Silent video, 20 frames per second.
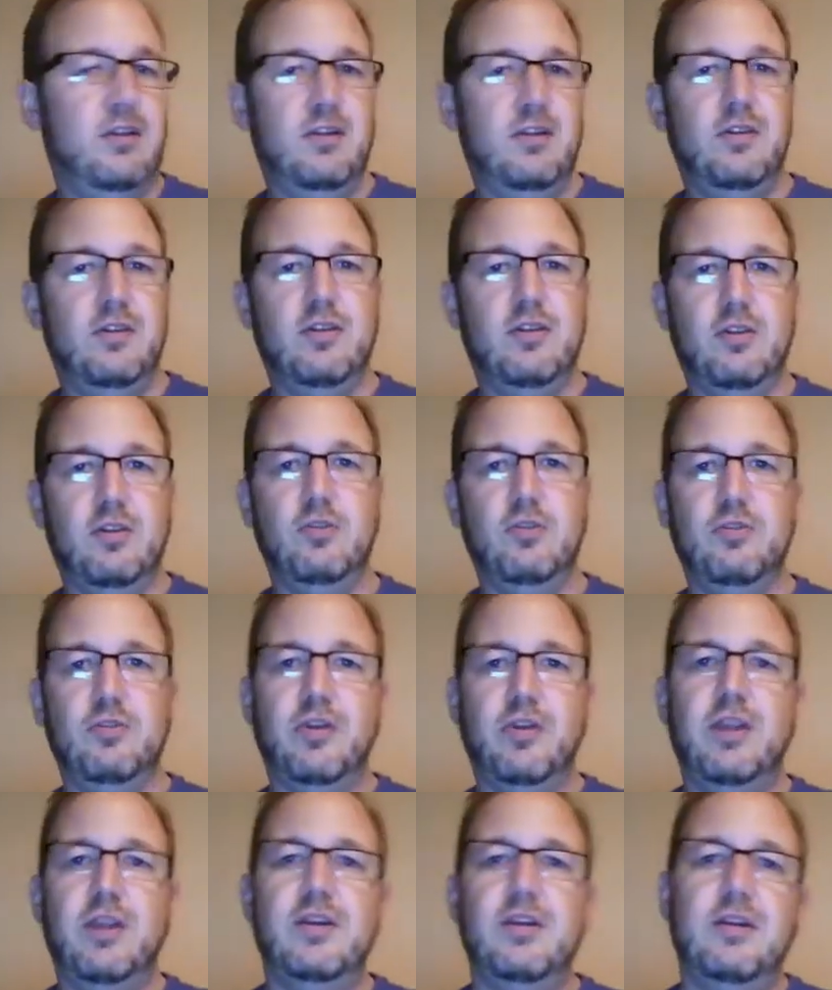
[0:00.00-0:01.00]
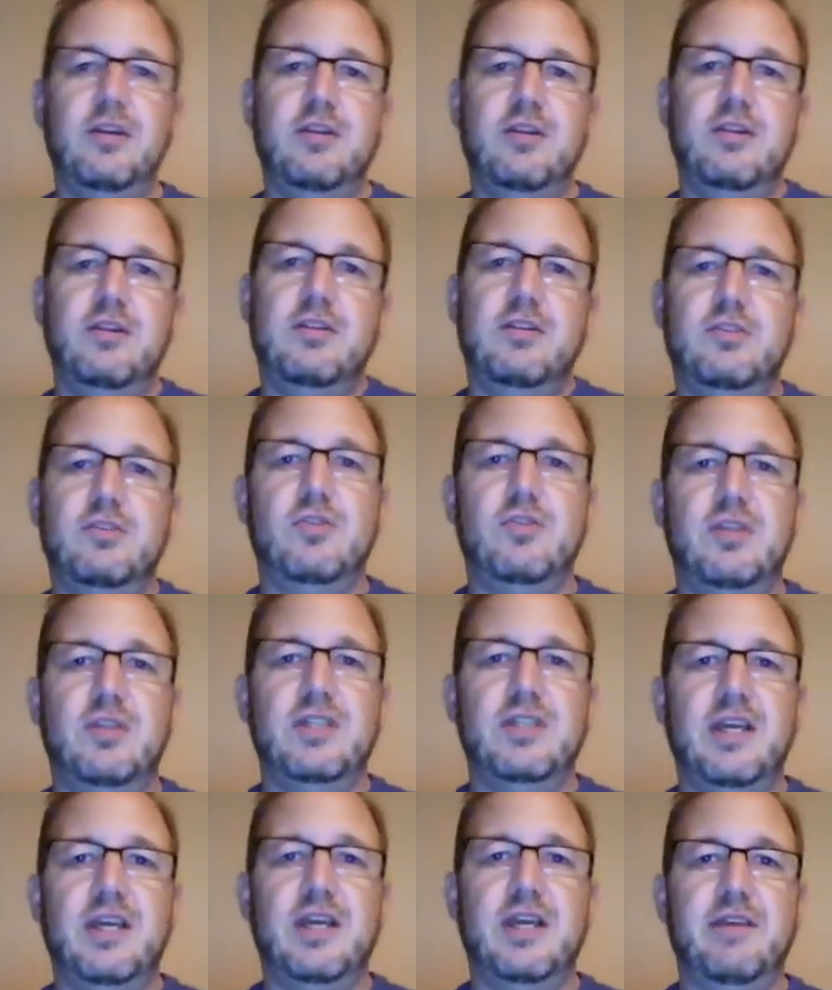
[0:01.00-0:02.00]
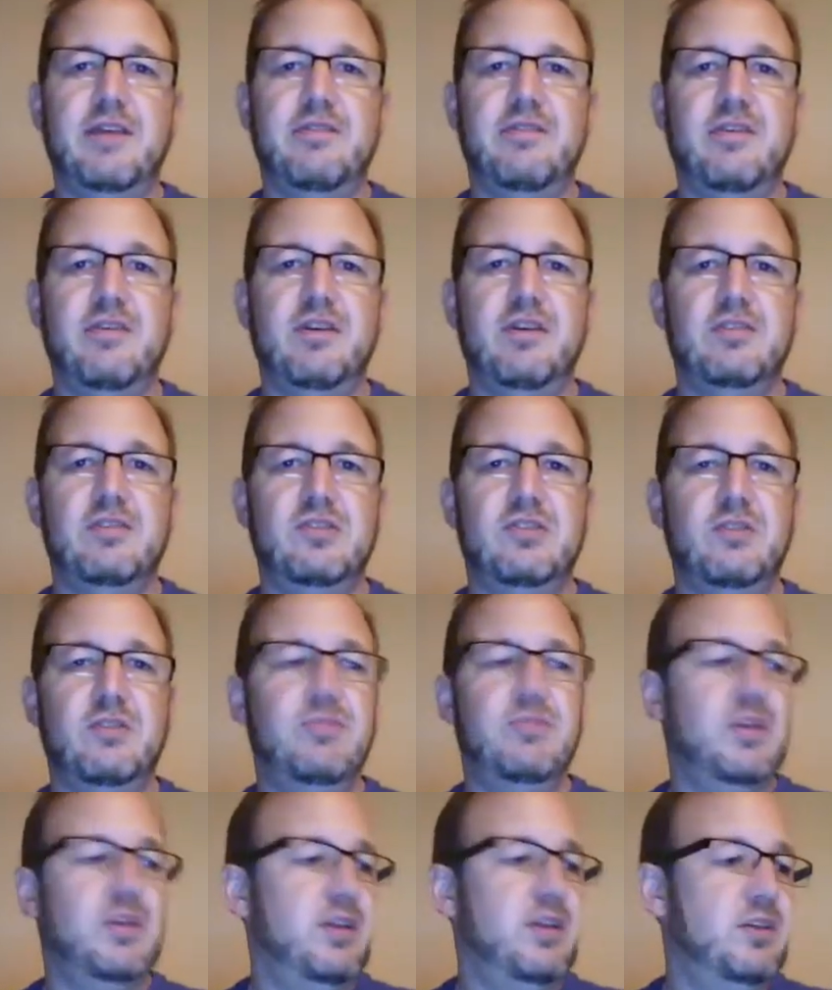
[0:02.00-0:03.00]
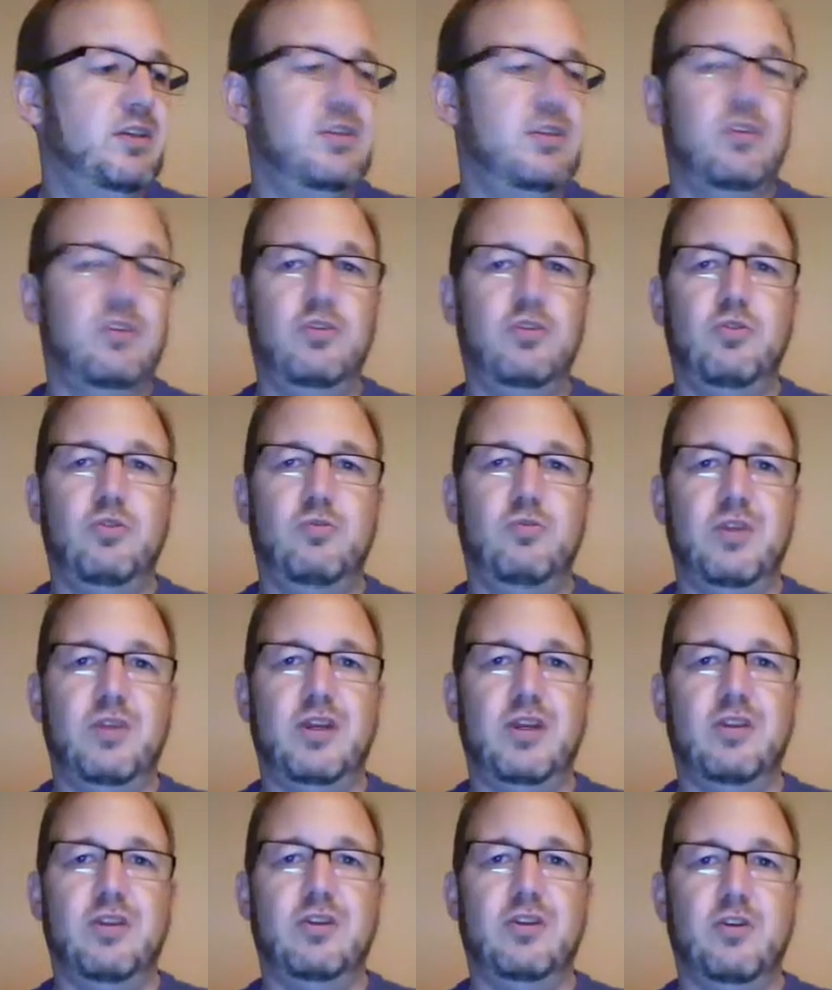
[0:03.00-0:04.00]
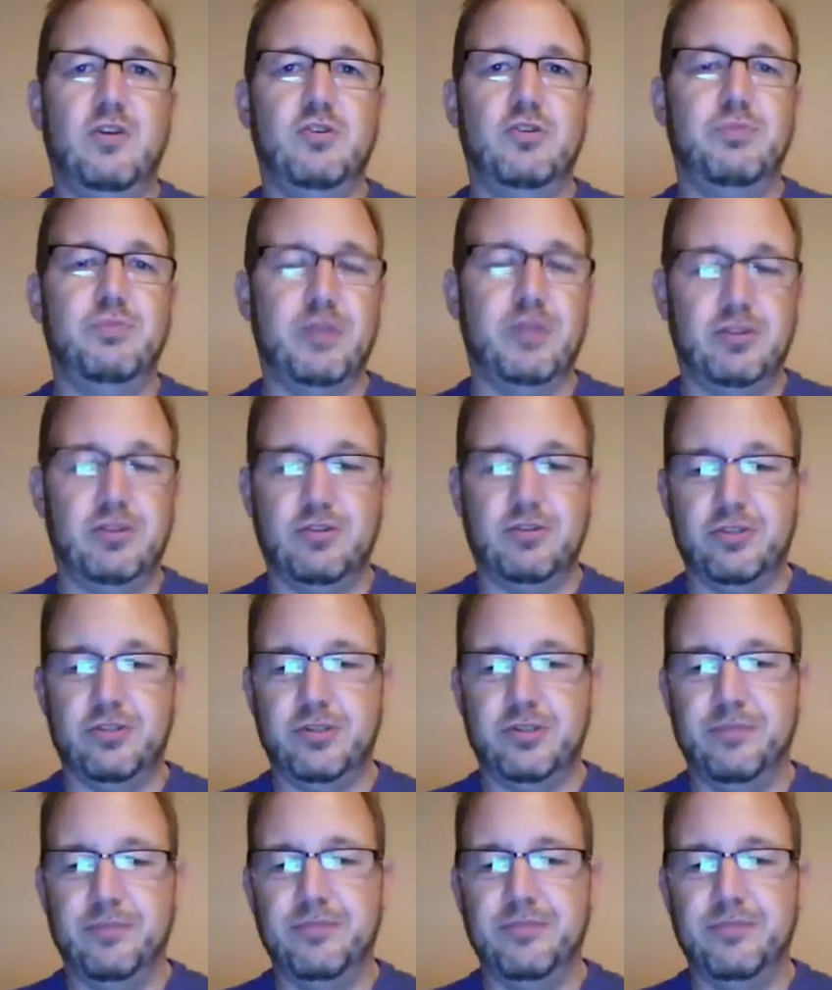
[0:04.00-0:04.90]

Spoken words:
the Loot Crate is going to have something to do with Ghostbusters.